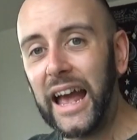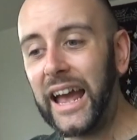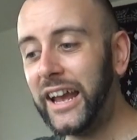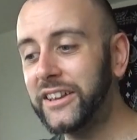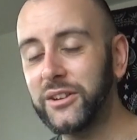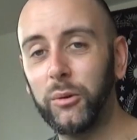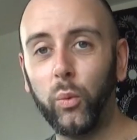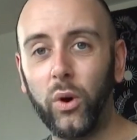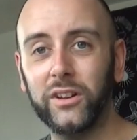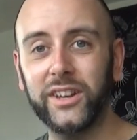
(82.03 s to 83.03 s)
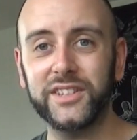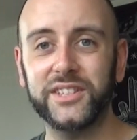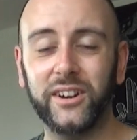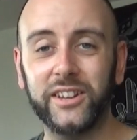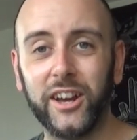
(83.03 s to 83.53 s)
And one
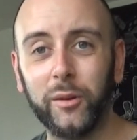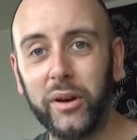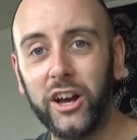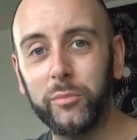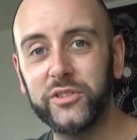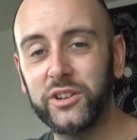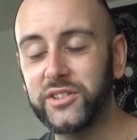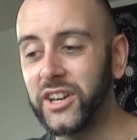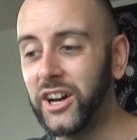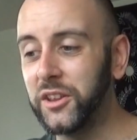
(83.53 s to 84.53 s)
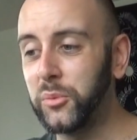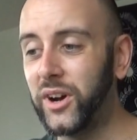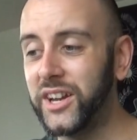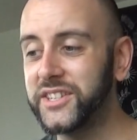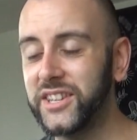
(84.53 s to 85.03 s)
cider per producer.
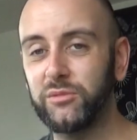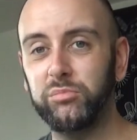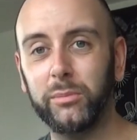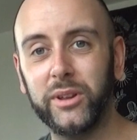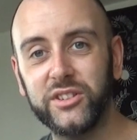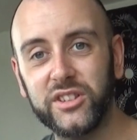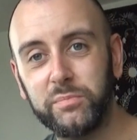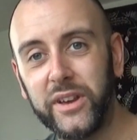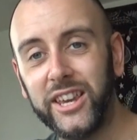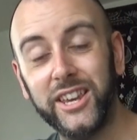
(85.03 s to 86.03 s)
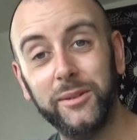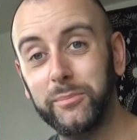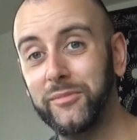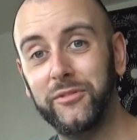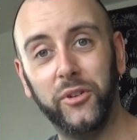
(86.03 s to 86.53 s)
Otherwise, this would probably just
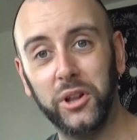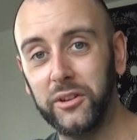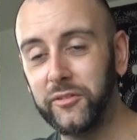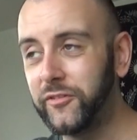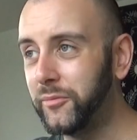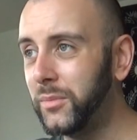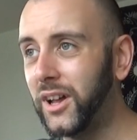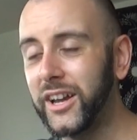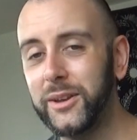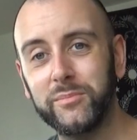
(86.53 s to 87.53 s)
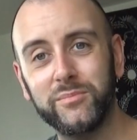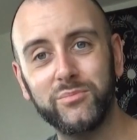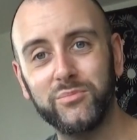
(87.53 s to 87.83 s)
be full of like